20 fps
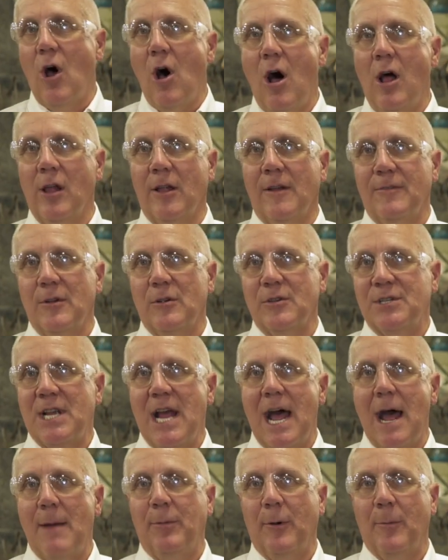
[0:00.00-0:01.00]
all of those
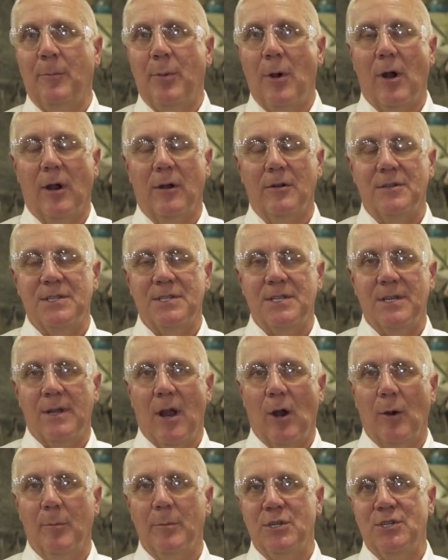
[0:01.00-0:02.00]
copper parts
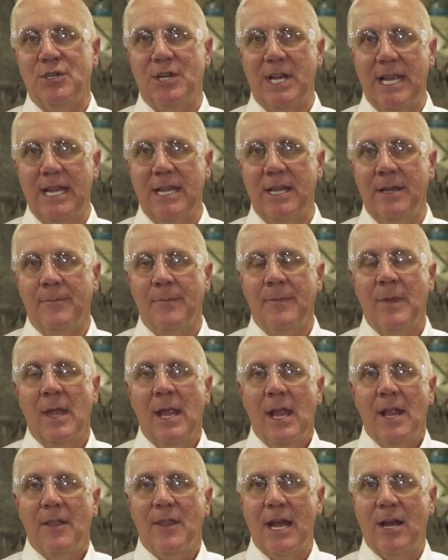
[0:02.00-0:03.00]
are machined,
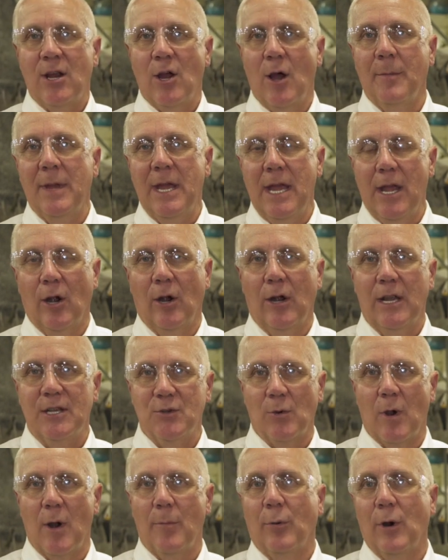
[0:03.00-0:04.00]
they come here
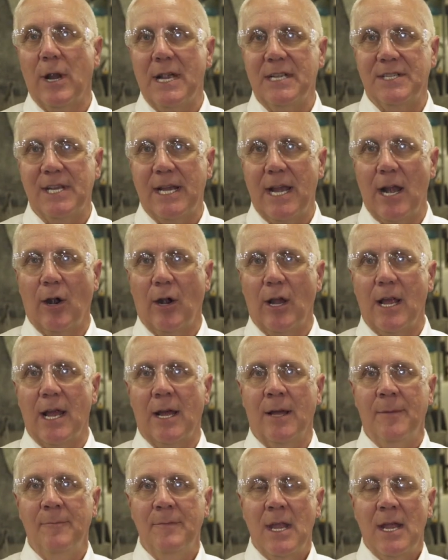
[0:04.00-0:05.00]
into our brazing
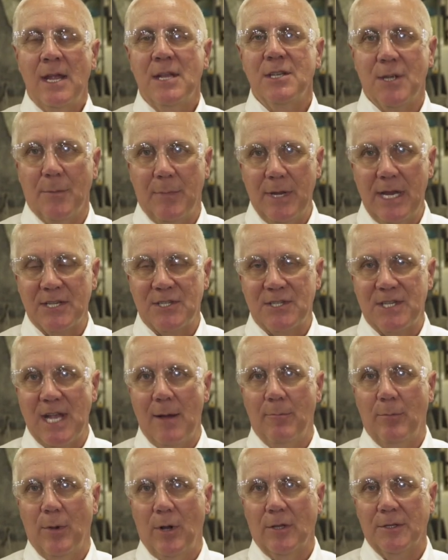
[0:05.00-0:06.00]
area to be
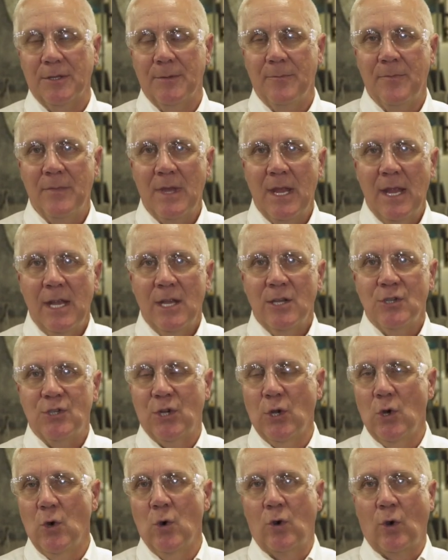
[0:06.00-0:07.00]
assembled.
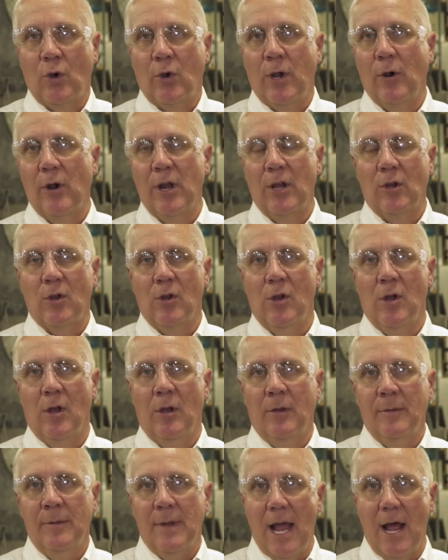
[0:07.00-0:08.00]
Two
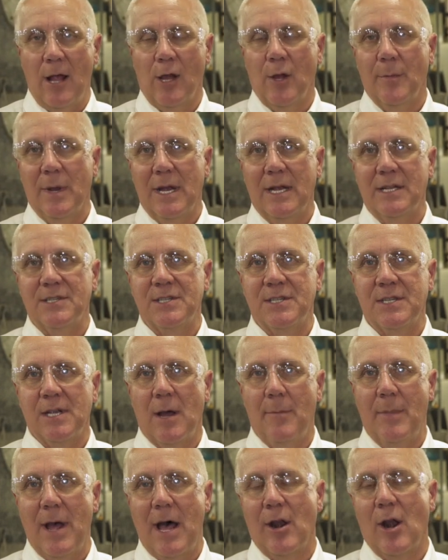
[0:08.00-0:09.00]
critical elements
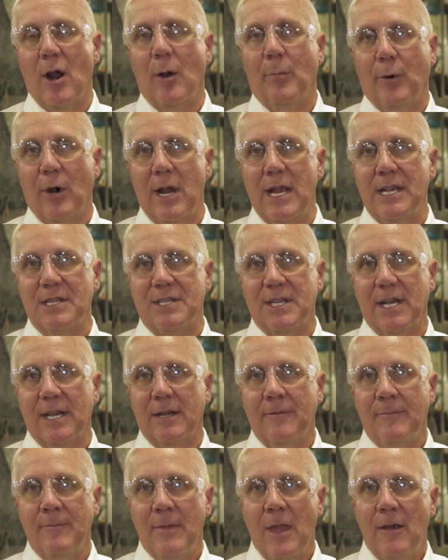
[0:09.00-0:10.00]
about our brazing.
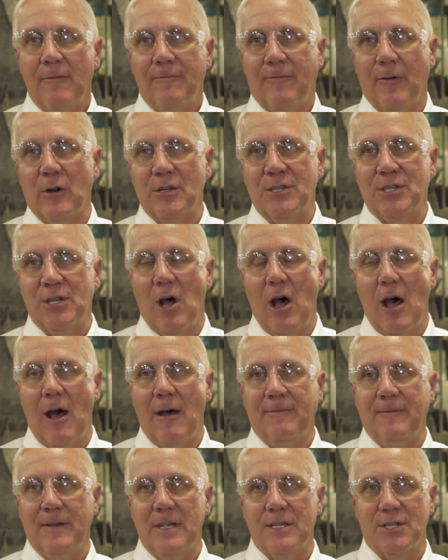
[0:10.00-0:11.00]
First
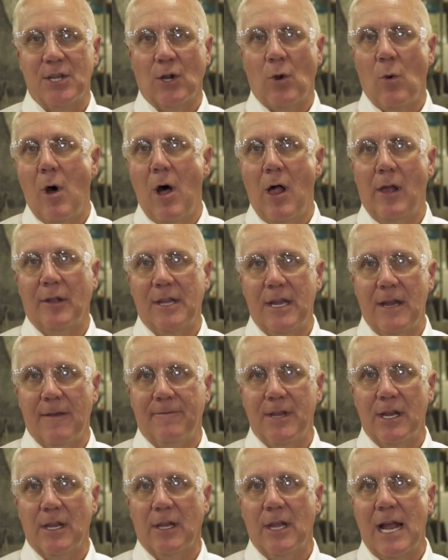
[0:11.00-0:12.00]
off is the quality
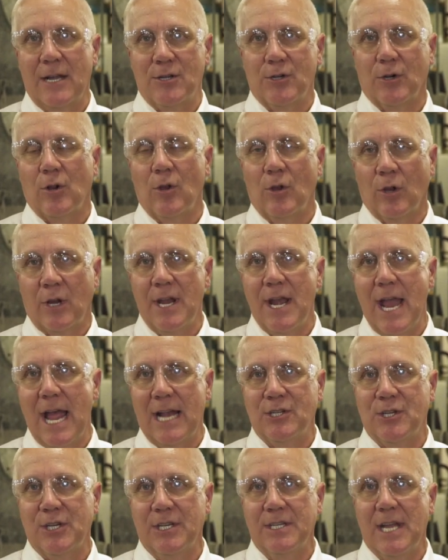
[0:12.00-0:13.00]
of the electrical
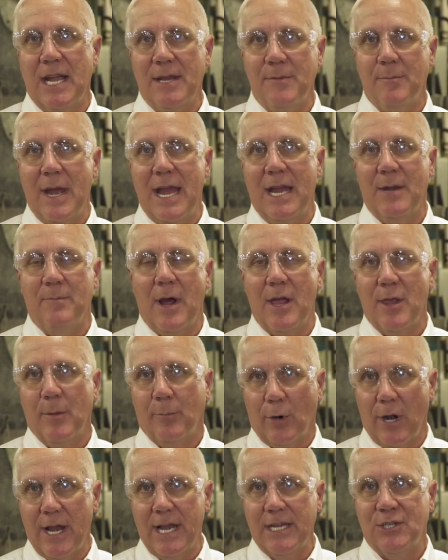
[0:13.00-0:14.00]
connection that's made by the
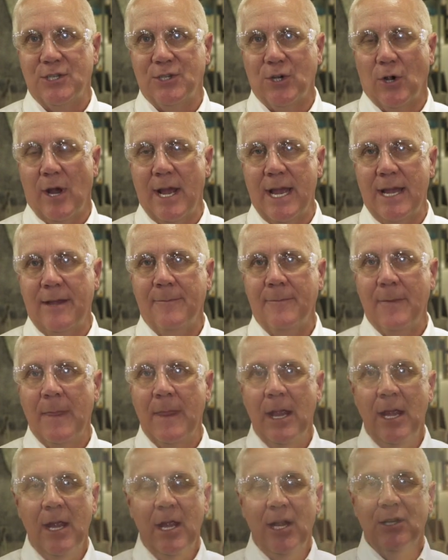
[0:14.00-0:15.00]
braze joint.
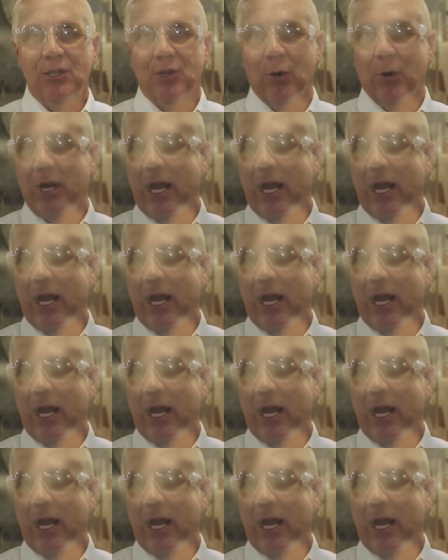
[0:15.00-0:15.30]
To